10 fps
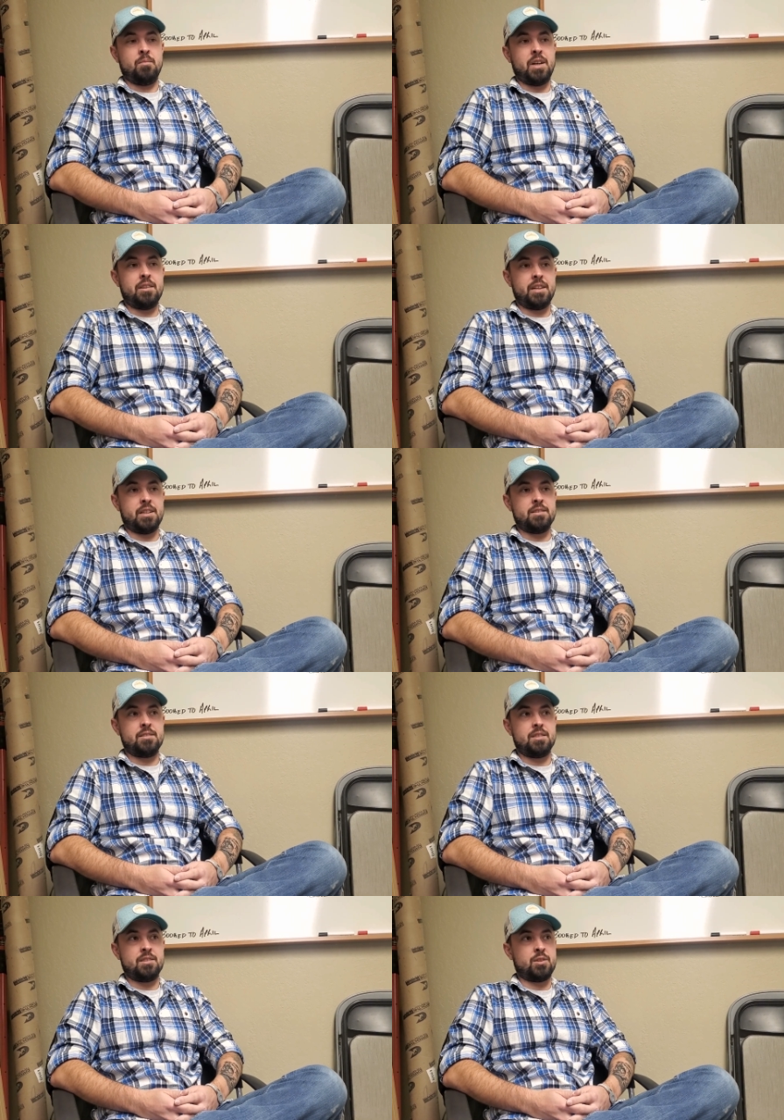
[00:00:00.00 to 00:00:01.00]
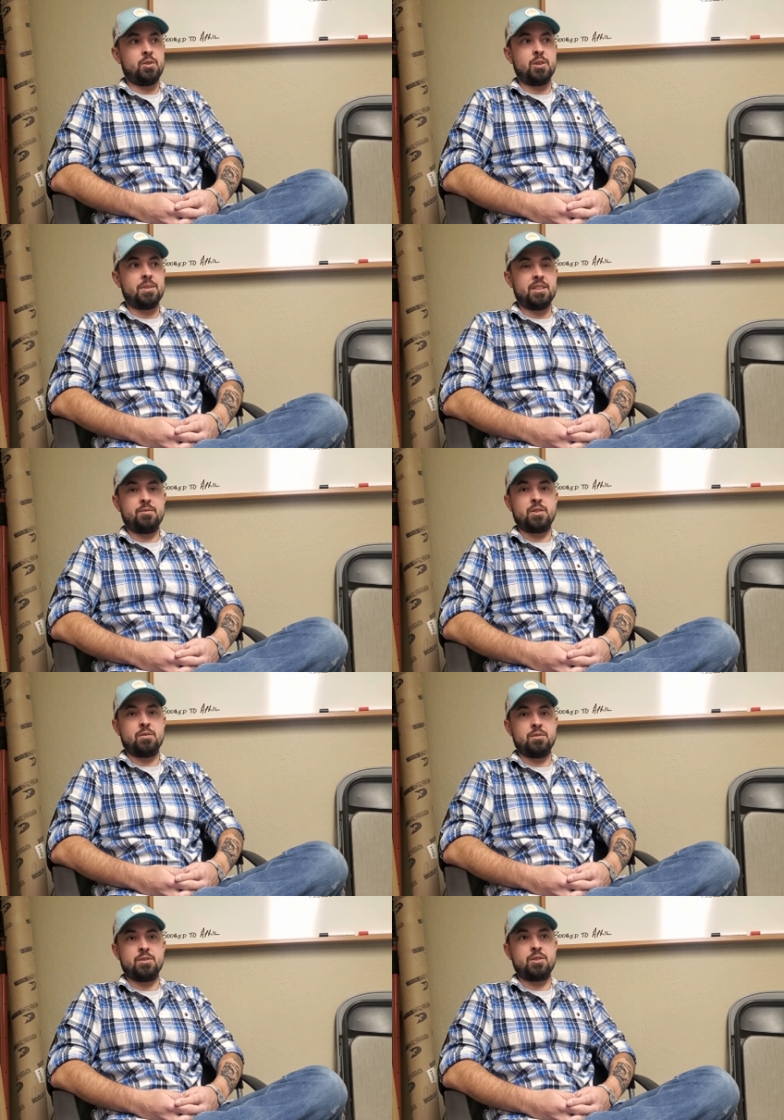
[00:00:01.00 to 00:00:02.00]
I think it's incredibly
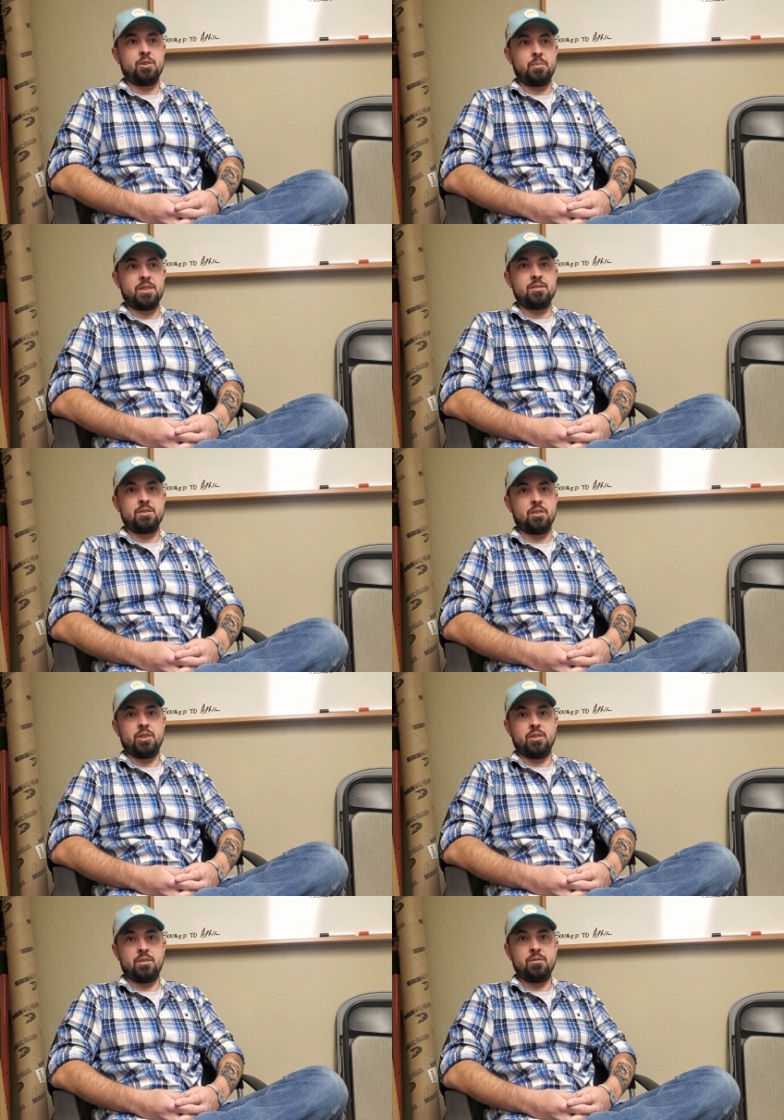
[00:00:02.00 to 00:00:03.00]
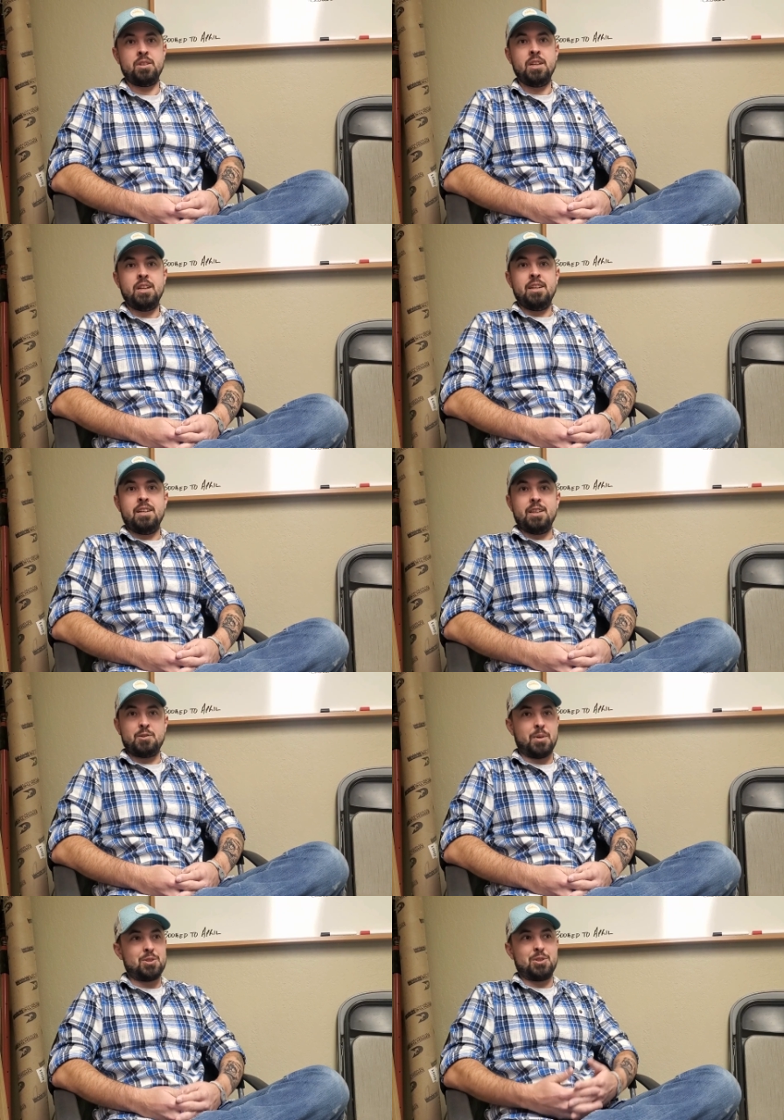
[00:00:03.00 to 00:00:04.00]
difficult to start a business on your own,
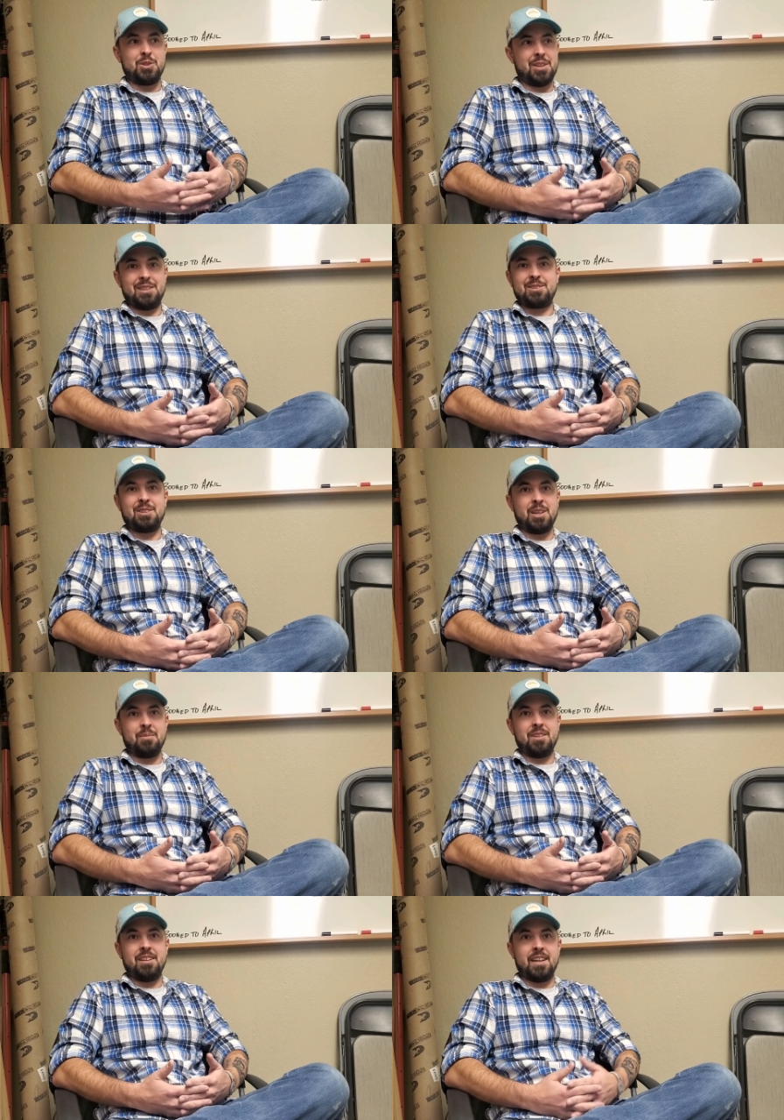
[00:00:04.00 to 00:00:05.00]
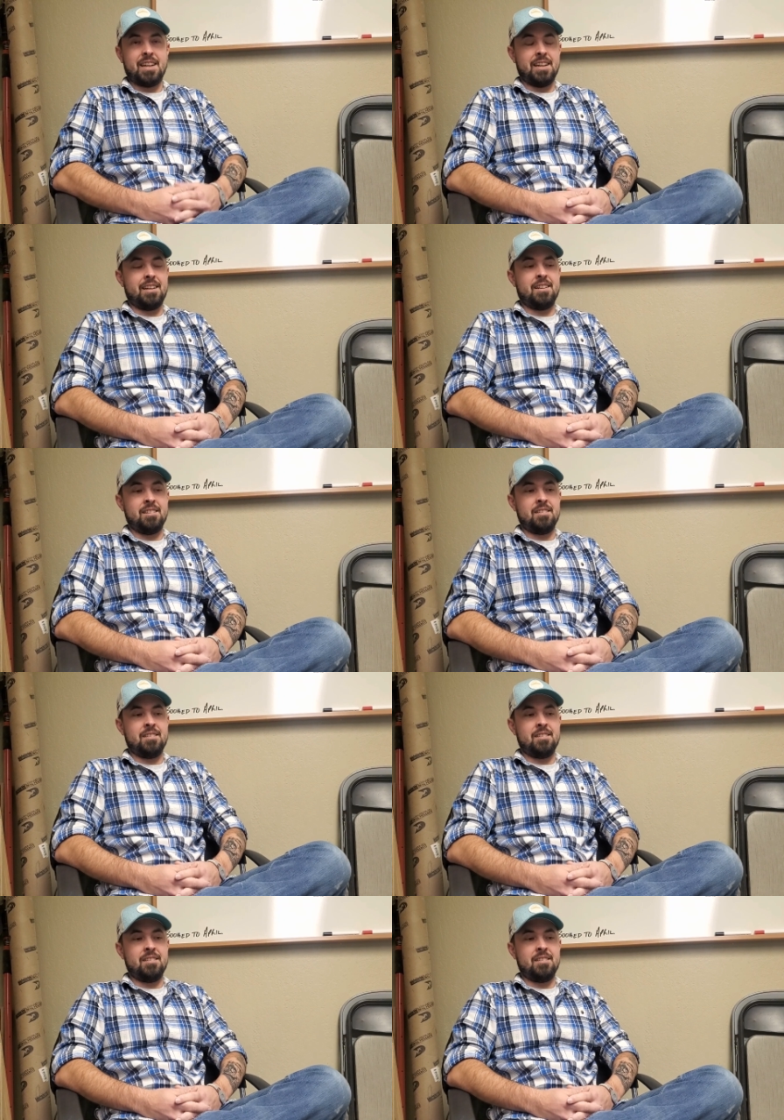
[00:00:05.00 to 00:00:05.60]
especially in today's climate, and